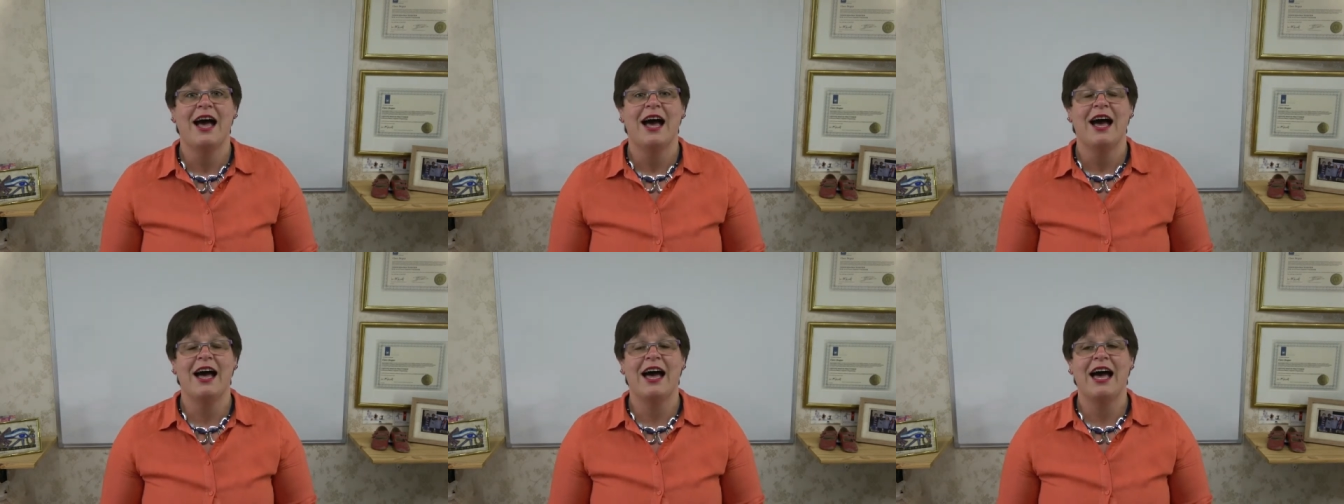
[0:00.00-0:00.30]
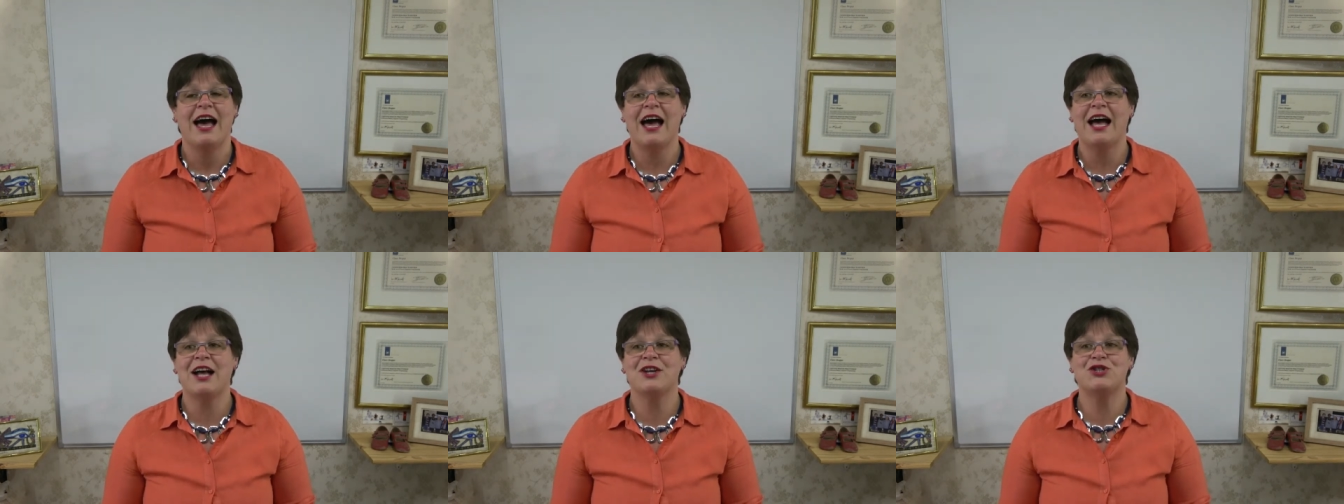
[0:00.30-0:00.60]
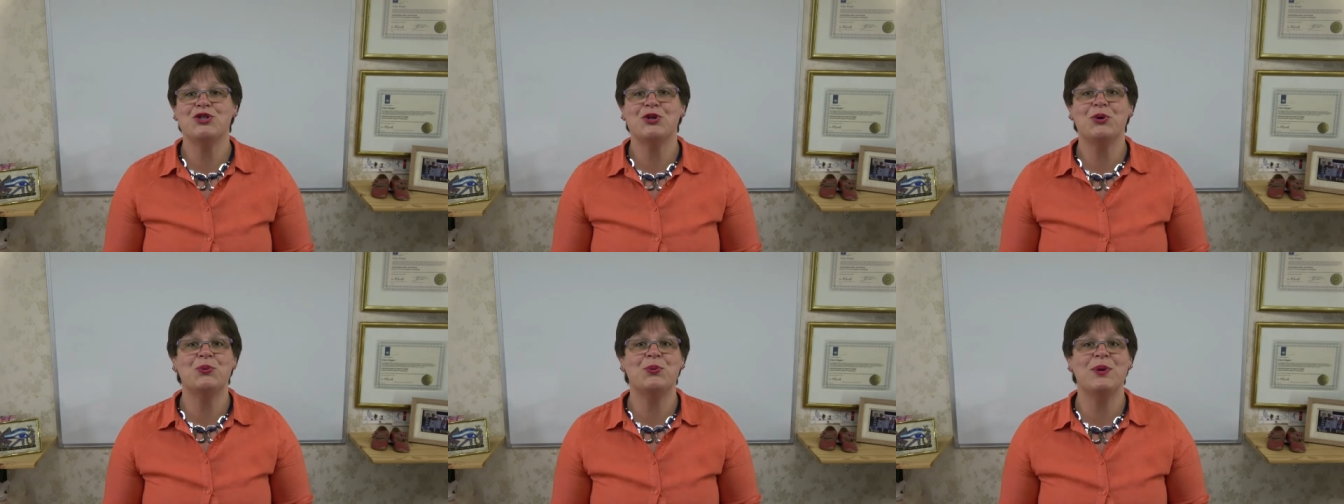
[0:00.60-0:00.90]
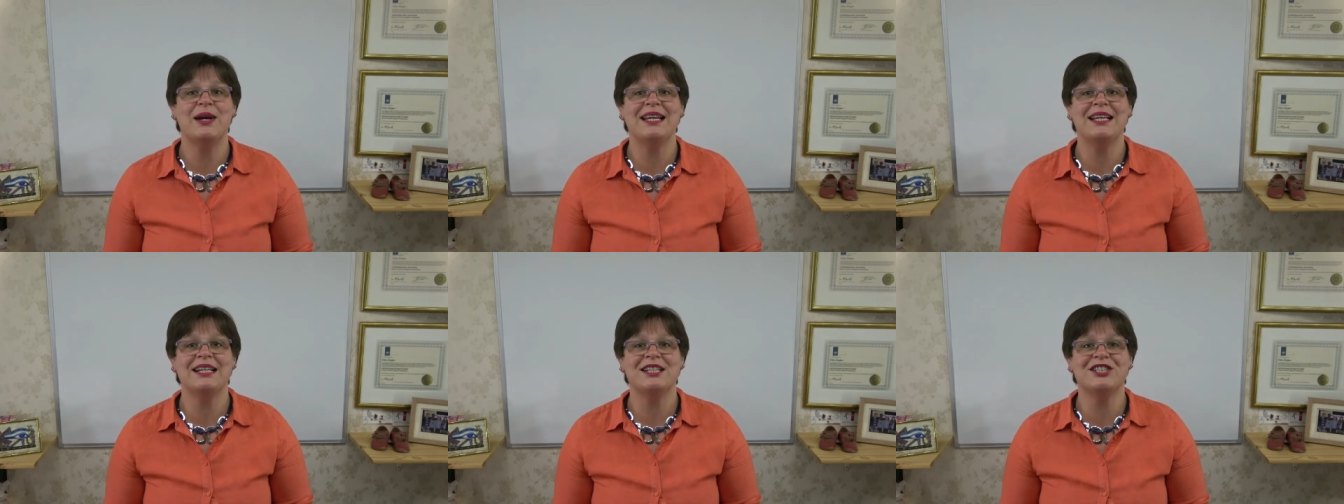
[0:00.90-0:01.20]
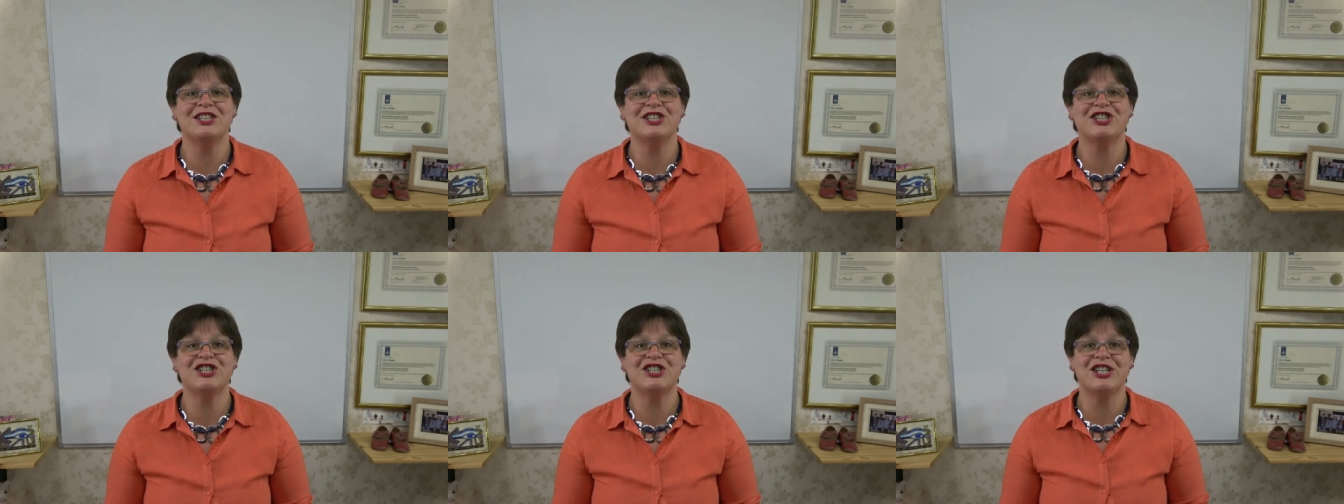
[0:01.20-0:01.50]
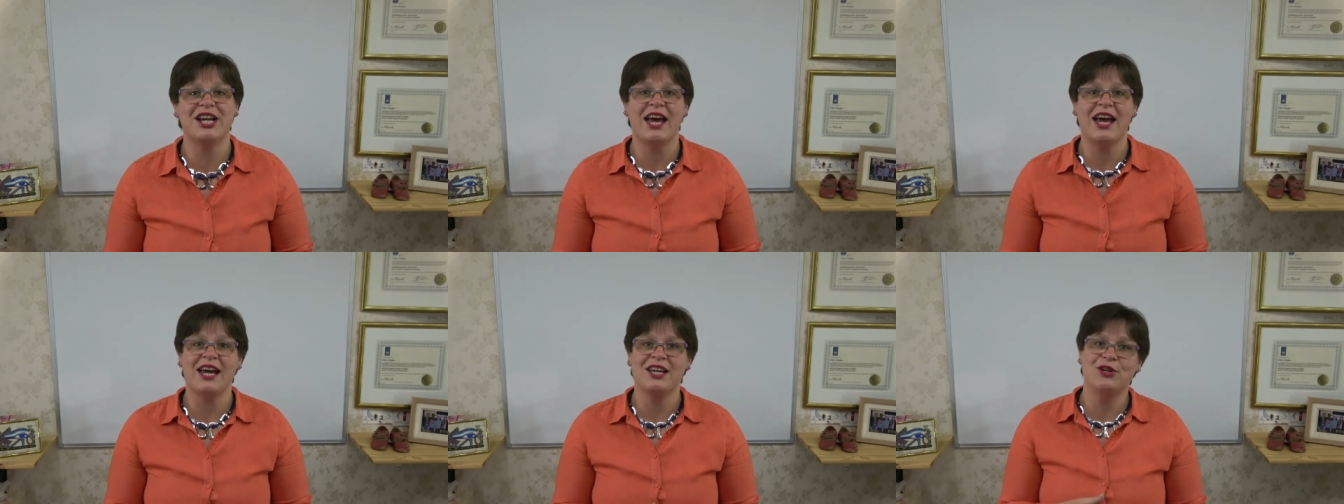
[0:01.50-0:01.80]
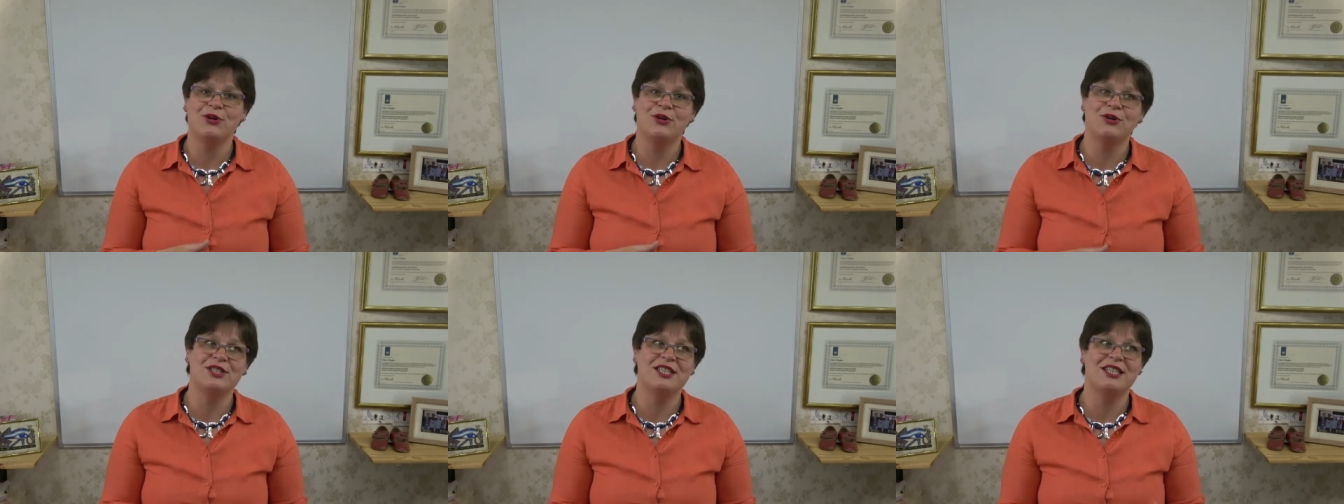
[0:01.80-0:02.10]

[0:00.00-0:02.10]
and you're willing to share your